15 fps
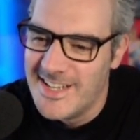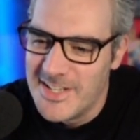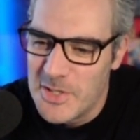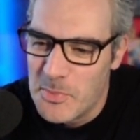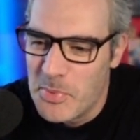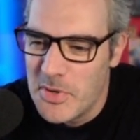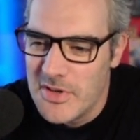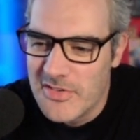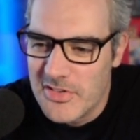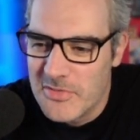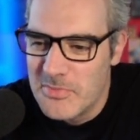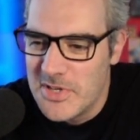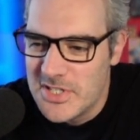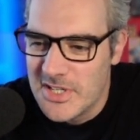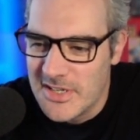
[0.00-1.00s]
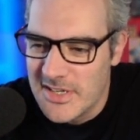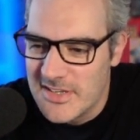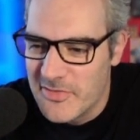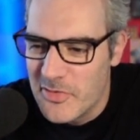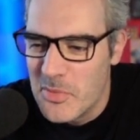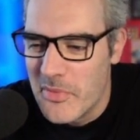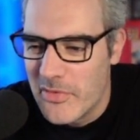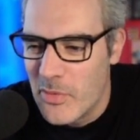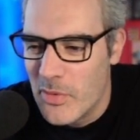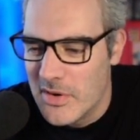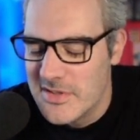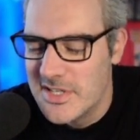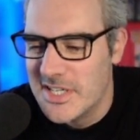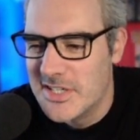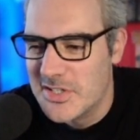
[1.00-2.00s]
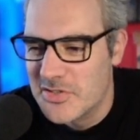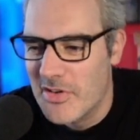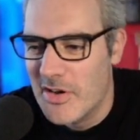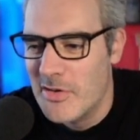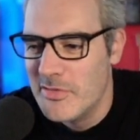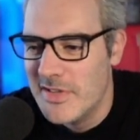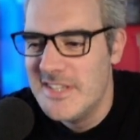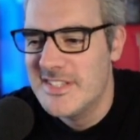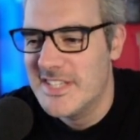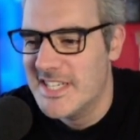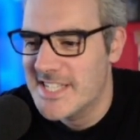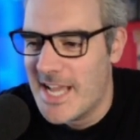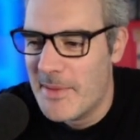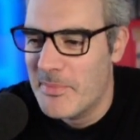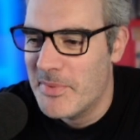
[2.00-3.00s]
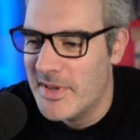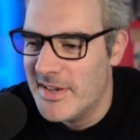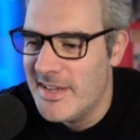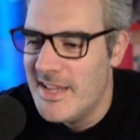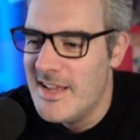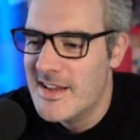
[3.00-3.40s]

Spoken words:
The point of submission is a form of quality control. These things happen.